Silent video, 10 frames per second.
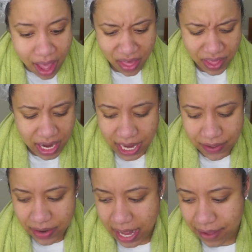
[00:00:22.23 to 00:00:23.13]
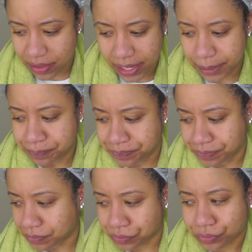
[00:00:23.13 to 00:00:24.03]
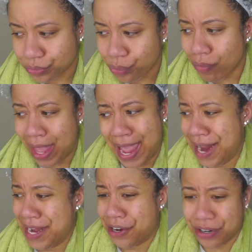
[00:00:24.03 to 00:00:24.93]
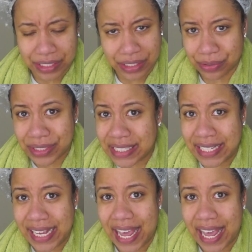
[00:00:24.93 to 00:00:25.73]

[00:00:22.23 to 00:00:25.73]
and they didn't even have like any greases really.